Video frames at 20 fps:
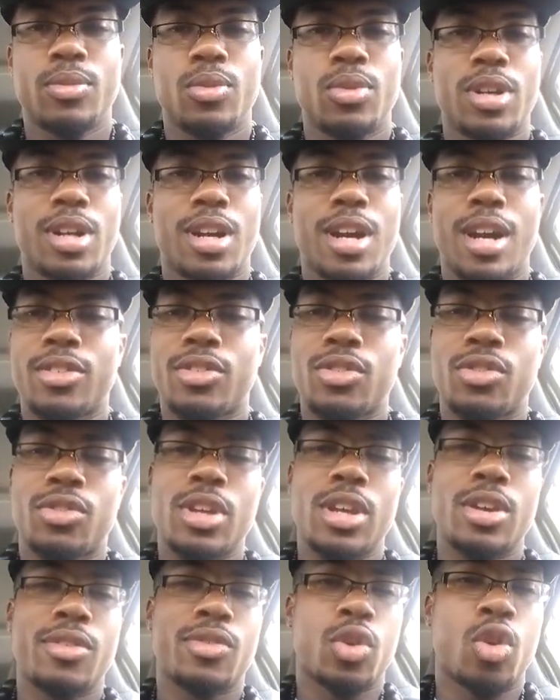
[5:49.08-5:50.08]
We're in a constant
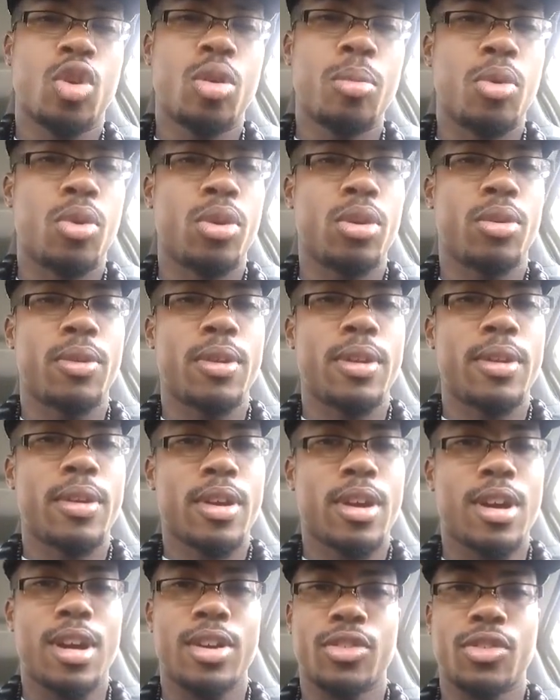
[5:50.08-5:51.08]
state of turmoil,
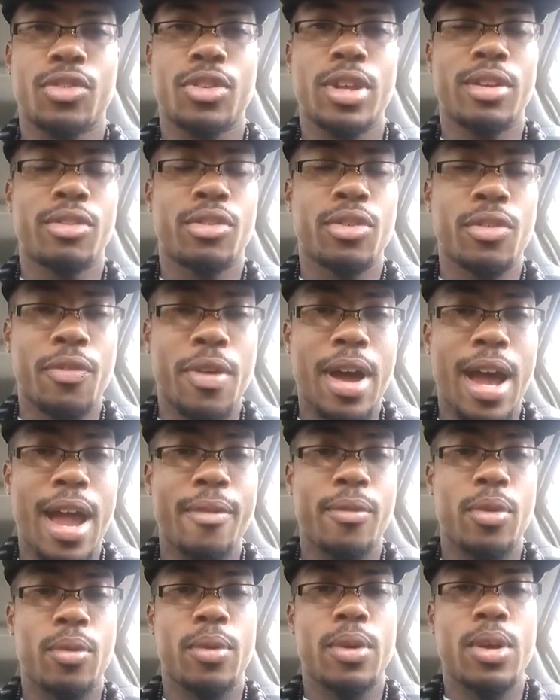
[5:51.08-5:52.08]
constant state of
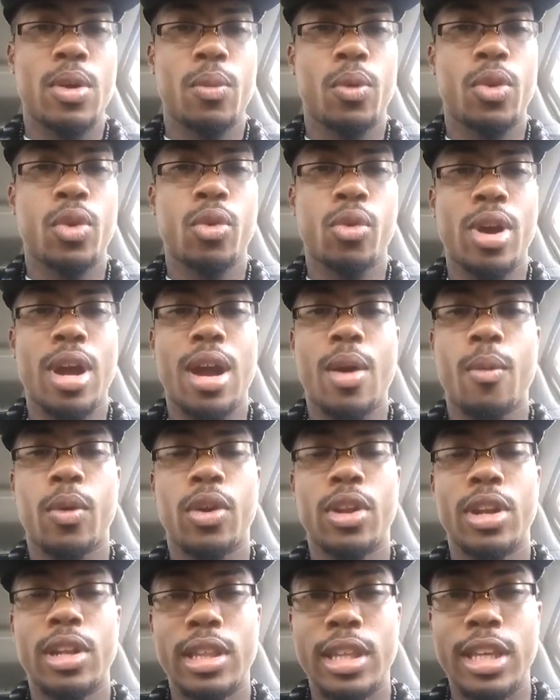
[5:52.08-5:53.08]
survival, wondering how
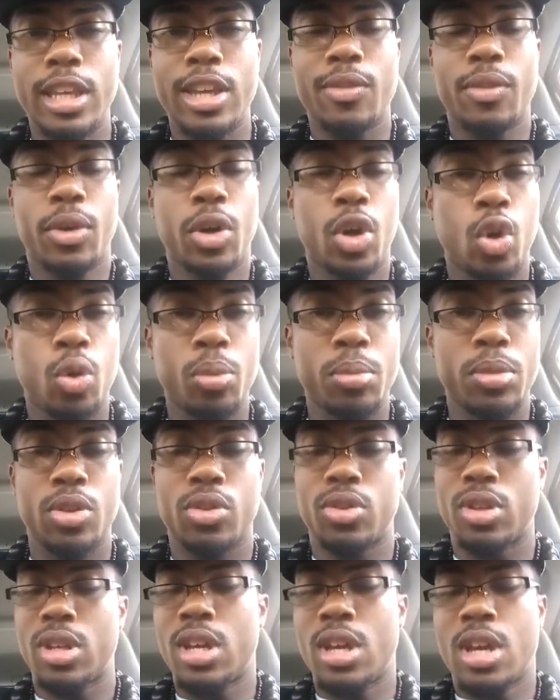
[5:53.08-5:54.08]
we're going to live,
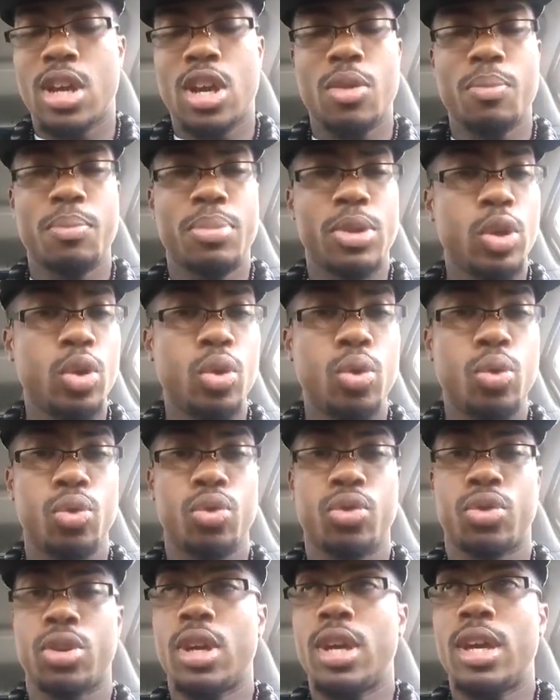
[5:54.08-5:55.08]
homeless,
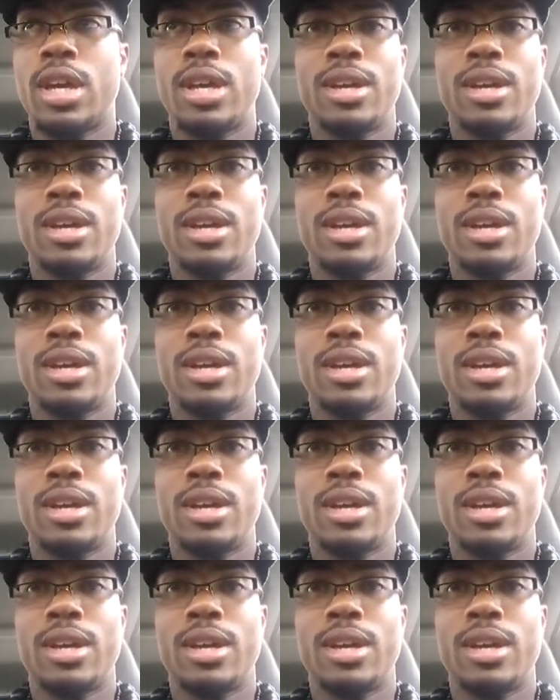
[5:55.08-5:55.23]
abused.